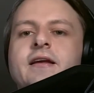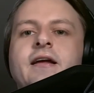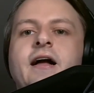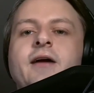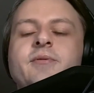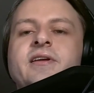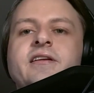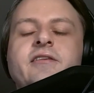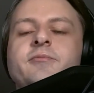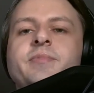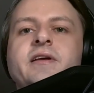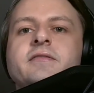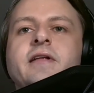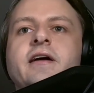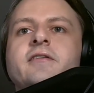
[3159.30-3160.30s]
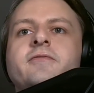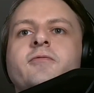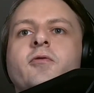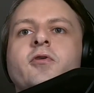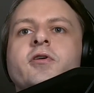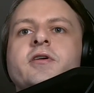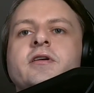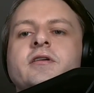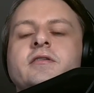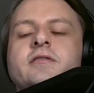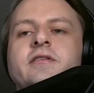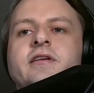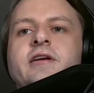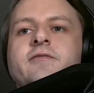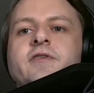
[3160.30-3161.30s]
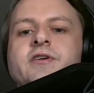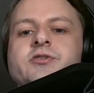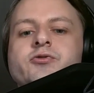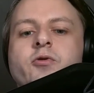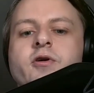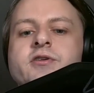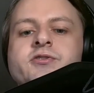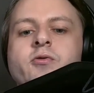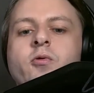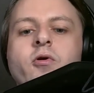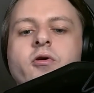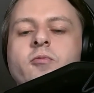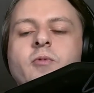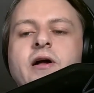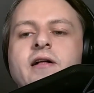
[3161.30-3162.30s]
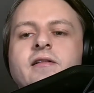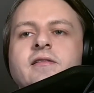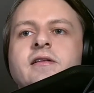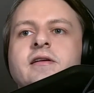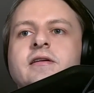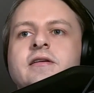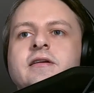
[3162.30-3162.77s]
I mean, it would be like for if a George Orwell,